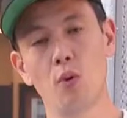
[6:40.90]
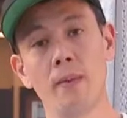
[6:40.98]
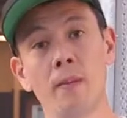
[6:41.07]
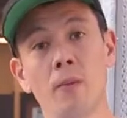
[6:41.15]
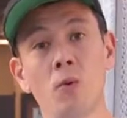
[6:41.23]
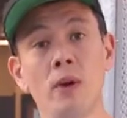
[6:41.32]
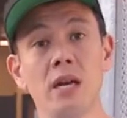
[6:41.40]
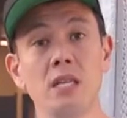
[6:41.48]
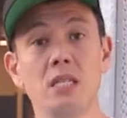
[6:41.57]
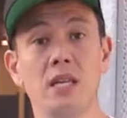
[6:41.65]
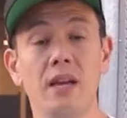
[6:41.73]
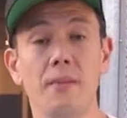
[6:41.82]
Remember when I
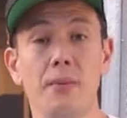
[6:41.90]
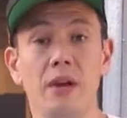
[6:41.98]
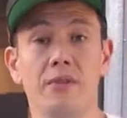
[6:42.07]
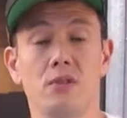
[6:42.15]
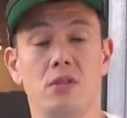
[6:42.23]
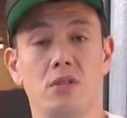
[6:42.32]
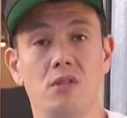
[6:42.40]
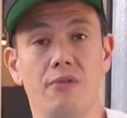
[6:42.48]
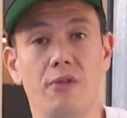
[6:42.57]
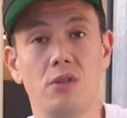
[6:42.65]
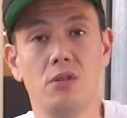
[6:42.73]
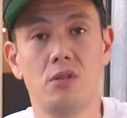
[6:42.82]
said breakfast is the
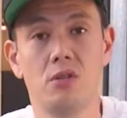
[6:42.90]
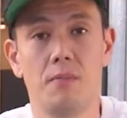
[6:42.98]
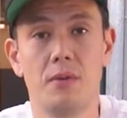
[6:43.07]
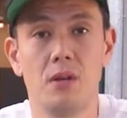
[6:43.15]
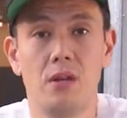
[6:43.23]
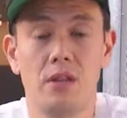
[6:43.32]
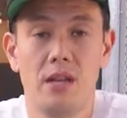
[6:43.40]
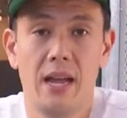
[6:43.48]
first meal of the